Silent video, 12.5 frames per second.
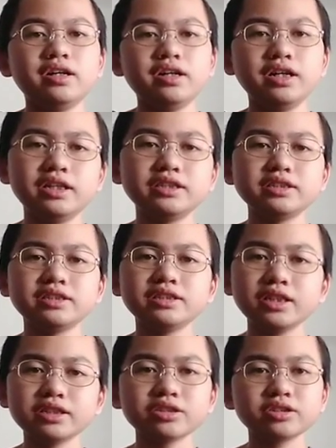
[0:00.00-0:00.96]
And
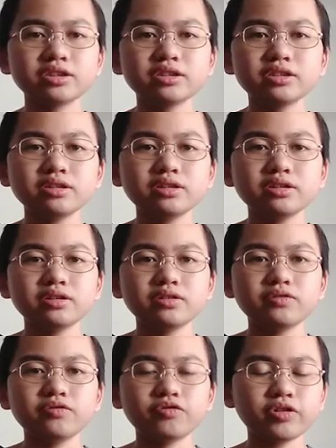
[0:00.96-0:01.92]
that's all
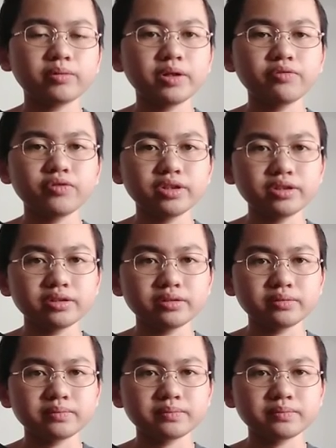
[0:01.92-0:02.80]
from my video.